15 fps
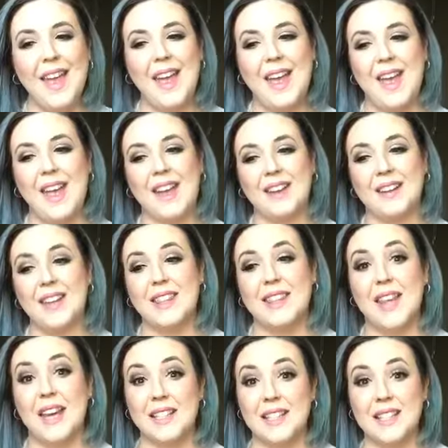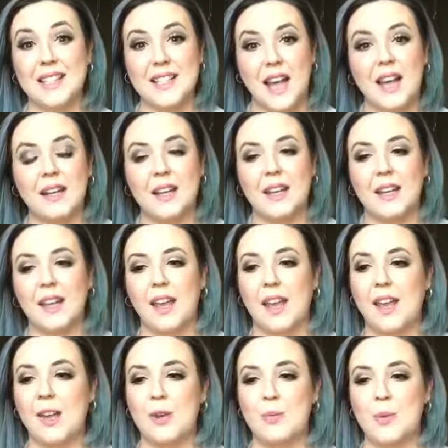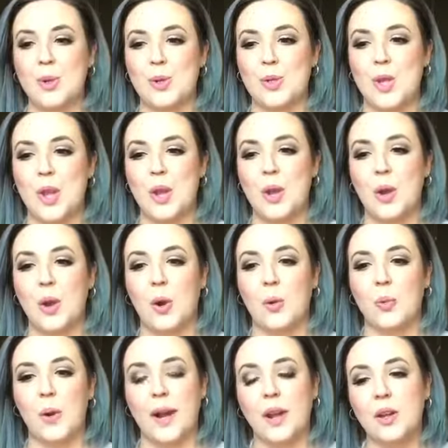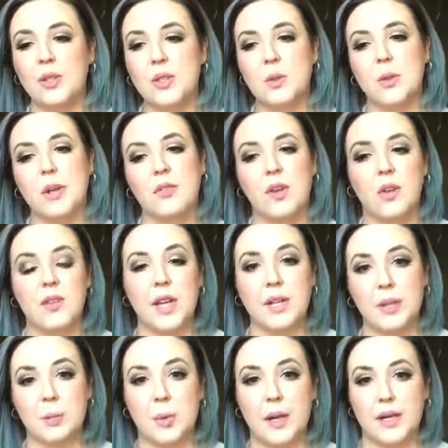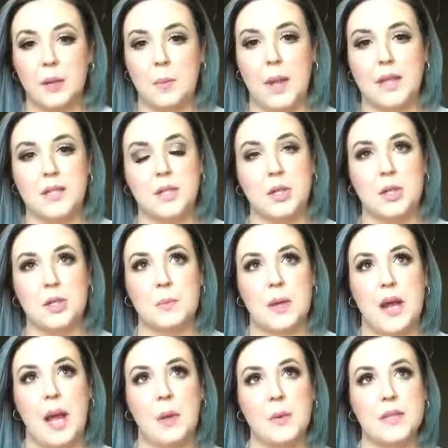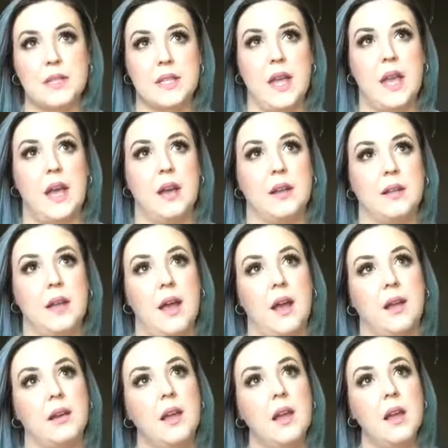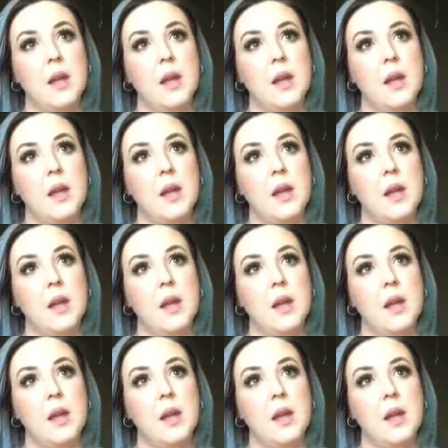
And that's exciting. There's around 2,500 brand ambassadors, but I would say out of that,